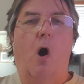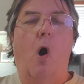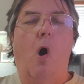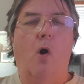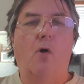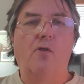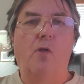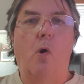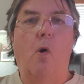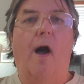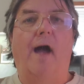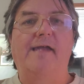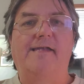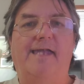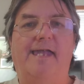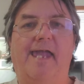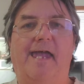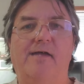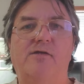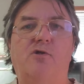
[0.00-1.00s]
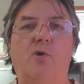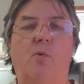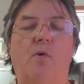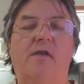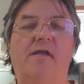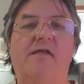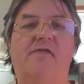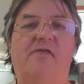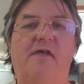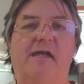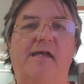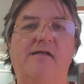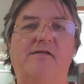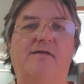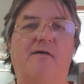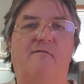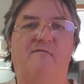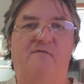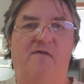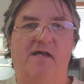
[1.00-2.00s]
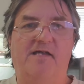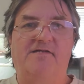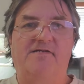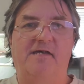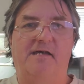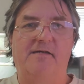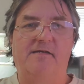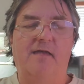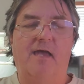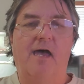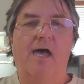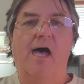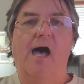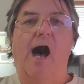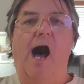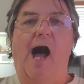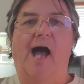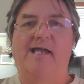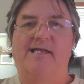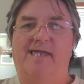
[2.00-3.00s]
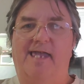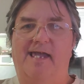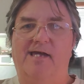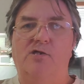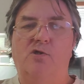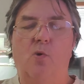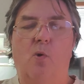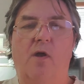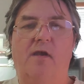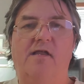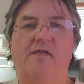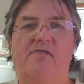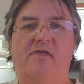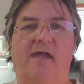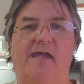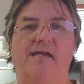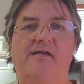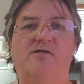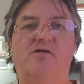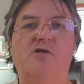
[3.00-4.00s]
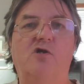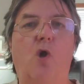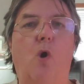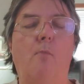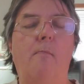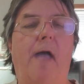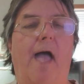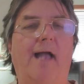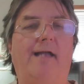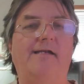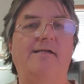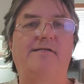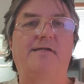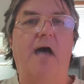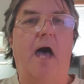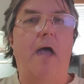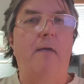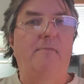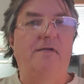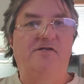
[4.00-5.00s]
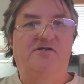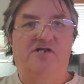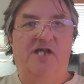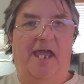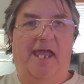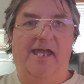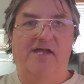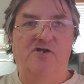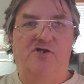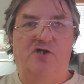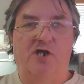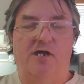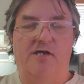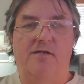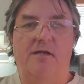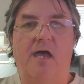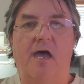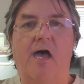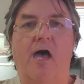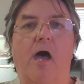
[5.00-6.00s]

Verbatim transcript: Although I can't do anything to fix it, I can't do anything to go back in time and change it,